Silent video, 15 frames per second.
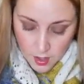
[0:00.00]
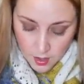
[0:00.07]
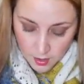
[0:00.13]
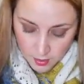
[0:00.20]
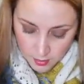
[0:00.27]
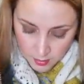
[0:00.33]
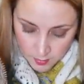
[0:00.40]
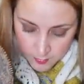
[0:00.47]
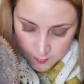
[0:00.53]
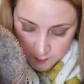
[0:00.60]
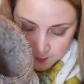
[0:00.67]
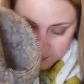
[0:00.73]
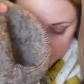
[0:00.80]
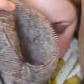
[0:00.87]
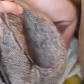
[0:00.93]

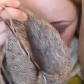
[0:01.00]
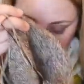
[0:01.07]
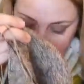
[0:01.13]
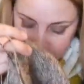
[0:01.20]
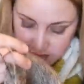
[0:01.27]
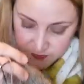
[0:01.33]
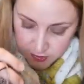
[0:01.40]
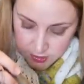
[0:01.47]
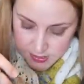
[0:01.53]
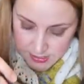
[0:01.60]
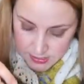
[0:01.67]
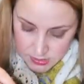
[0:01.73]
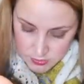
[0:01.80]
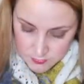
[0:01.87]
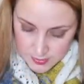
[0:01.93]
Yeah, so that's
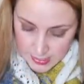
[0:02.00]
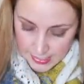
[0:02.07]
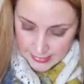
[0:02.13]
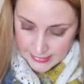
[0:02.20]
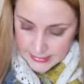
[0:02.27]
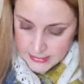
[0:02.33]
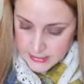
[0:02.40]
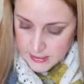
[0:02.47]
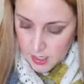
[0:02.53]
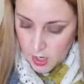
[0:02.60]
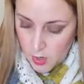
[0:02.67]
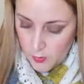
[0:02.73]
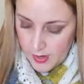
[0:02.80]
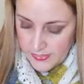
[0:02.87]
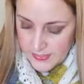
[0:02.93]
Vertices Unite.
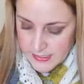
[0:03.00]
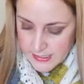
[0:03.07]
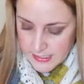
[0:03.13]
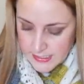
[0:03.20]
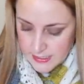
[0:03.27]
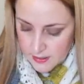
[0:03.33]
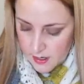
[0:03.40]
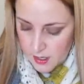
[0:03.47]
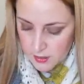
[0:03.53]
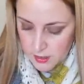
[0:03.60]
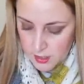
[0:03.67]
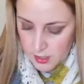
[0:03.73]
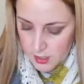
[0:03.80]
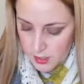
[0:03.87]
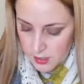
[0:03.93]
Oh, and this is the
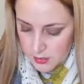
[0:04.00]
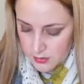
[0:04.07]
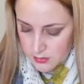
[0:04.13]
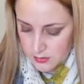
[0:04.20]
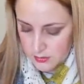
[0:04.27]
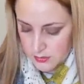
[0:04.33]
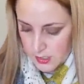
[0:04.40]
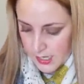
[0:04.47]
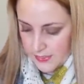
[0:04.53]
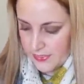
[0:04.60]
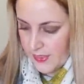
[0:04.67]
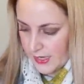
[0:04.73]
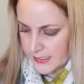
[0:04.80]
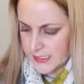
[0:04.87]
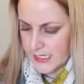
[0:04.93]
color,
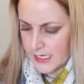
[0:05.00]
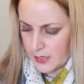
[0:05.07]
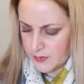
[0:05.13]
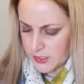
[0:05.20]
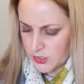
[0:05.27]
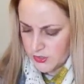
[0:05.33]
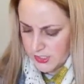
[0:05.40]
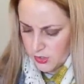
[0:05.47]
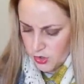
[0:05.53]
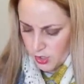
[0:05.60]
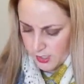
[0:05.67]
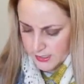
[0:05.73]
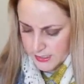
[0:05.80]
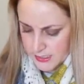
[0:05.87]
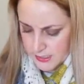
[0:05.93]
I said I was using
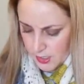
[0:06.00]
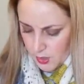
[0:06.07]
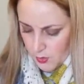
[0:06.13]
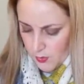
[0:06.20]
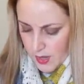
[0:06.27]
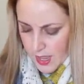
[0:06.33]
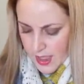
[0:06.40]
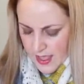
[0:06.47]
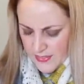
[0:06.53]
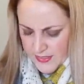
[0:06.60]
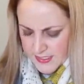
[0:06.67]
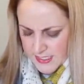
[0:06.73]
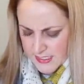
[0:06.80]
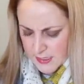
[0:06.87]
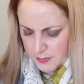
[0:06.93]
Jon Snow.
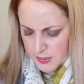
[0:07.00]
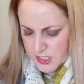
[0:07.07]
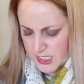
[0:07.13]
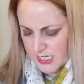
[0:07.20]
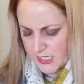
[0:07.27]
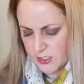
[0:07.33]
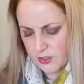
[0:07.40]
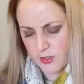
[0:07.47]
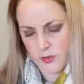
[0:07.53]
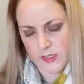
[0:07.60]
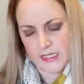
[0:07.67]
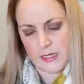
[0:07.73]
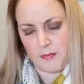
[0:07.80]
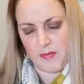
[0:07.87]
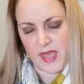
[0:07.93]
This is a
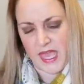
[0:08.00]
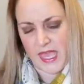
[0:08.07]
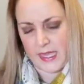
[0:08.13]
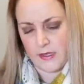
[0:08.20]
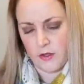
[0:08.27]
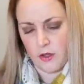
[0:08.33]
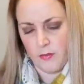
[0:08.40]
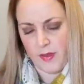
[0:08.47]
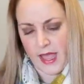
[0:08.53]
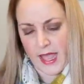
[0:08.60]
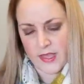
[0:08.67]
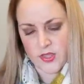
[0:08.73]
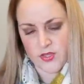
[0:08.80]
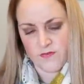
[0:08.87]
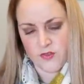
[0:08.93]
particularly pale
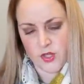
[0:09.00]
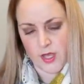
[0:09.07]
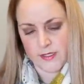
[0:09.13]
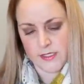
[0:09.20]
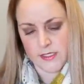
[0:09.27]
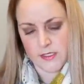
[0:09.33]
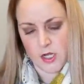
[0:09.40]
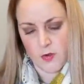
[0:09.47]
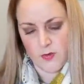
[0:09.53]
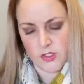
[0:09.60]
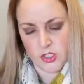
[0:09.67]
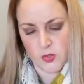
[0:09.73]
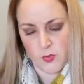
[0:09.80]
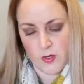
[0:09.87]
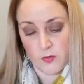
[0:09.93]
batch of Jon Snow,
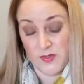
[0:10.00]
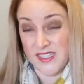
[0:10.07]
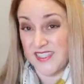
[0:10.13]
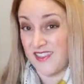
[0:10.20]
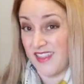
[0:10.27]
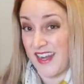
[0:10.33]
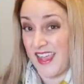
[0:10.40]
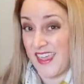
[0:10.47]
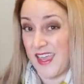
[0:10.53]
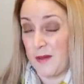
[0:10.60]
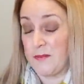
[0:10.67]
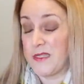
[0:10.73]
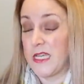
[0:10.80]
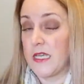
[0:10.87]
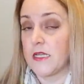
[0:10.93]
which is one reason that I
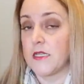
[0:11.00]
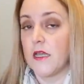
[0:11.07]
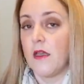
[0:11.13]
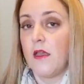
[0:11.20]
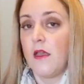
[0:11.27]
kept it.